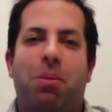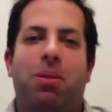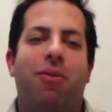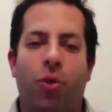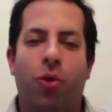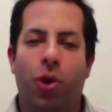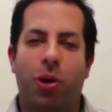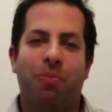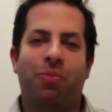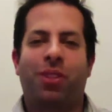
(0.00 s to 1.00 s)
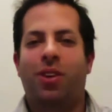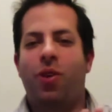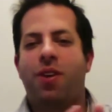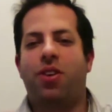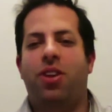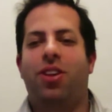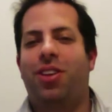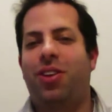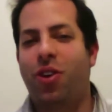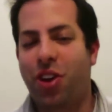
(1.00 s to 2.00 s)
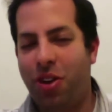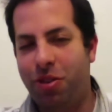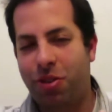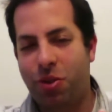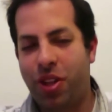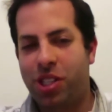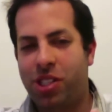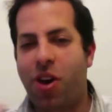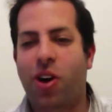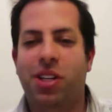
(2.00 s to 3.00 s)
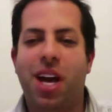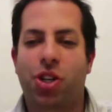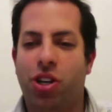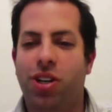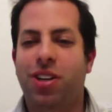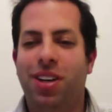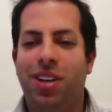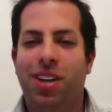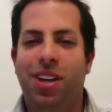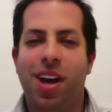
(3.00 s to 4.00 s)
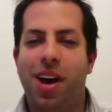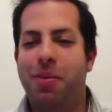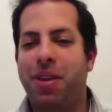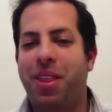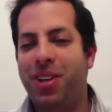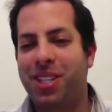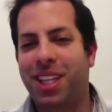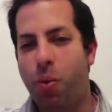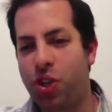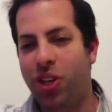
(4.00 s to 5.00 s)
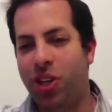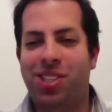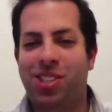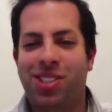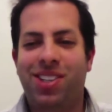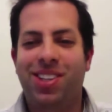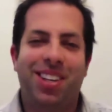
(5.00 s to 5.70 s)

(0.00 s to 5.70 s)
a platform, you create this architecture, and there's like the wish list.